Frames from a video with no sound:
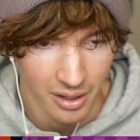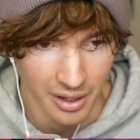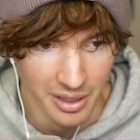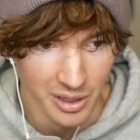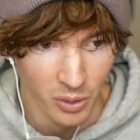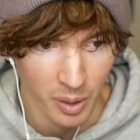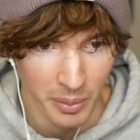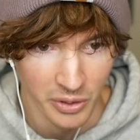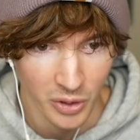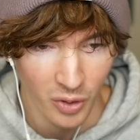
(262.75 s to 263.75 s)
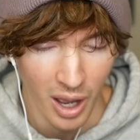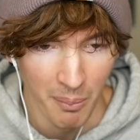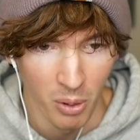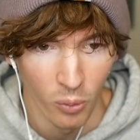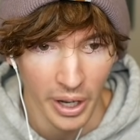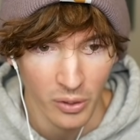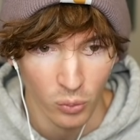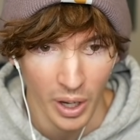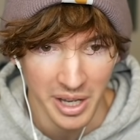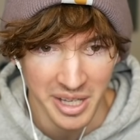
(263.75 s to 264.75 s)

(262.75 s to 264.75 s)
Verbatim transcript: All right, you know what I'm gonna do? I'm gonna wait right